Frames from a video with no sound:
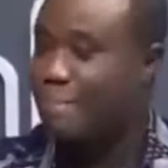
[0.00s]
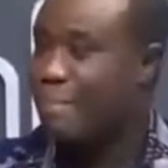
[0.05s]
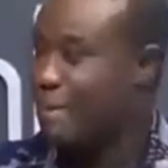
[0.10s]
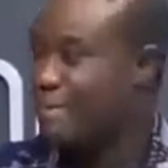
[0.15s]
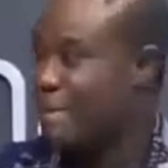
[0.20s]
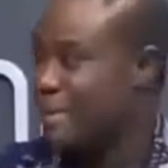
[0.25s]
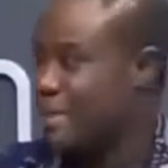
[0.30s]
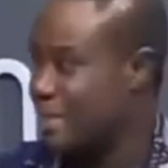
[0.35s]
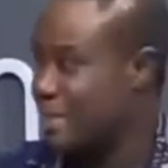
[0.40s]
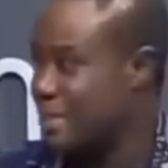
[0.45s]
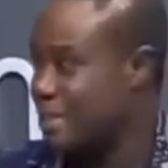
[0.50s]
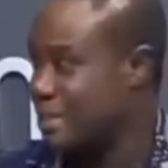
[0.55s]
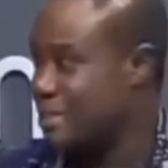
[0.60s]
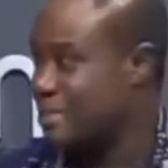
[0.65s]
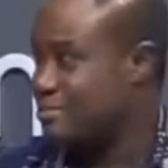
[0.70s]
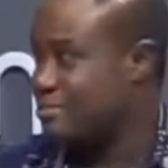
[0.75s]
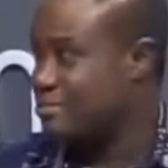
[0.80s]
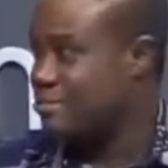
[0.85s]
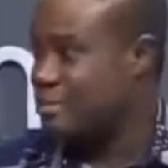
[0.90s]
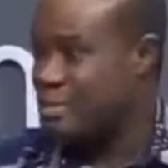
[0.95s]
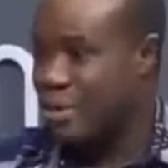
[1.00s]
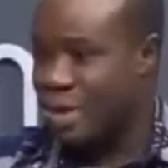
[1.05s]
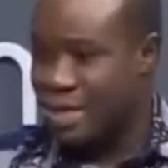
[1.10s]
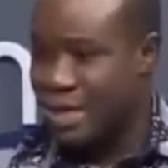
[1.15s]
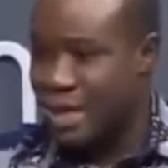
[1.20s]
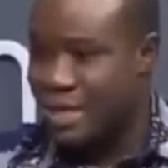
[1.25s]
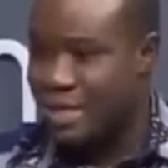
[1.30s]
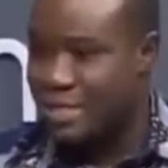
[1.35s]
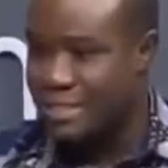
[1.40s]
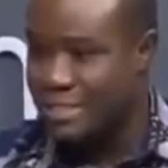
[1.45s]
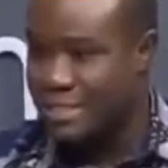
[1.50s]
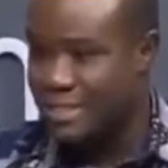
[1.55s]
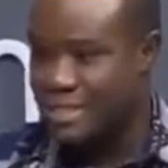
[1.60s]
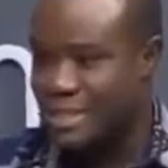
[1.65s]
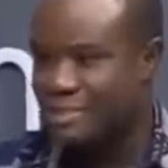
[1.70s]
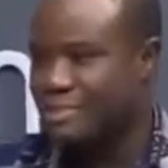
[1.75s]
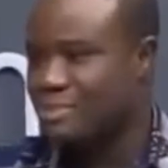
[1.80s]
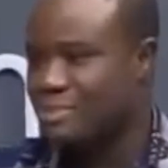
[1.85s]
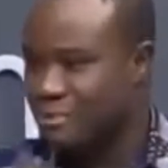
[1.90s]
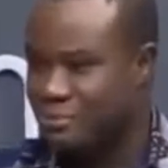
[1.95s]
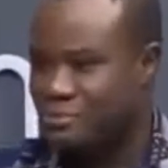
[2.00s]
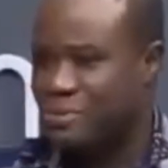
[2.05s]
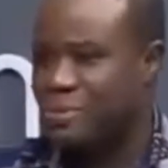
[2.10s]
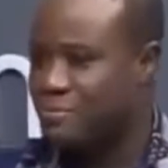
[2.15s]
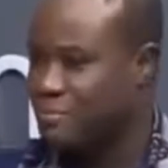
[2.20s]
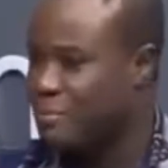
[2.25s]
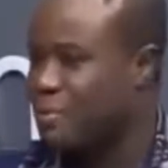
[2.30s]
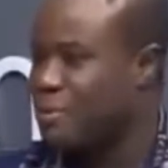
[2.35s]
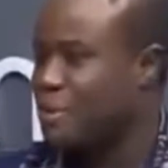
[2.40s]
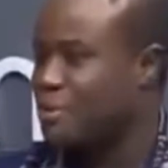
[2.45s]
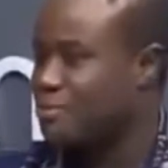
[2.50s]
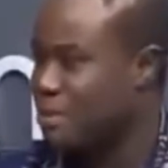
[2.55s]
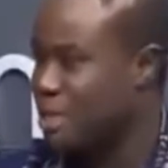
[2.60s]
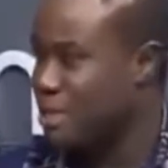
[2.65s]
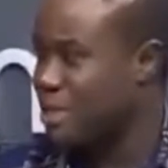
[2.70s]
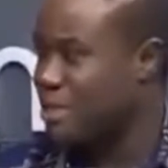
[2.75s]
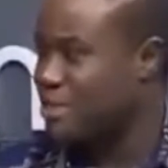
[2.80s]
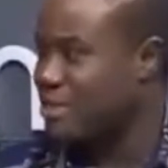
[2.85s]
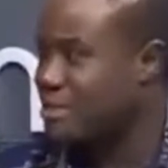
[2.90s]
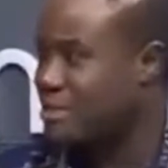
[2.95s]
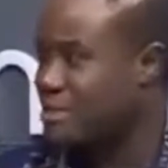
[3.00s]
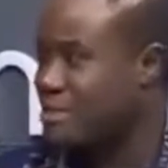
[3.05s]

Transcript: public debt, or in Ghana cedi terms, roughly 40 billion.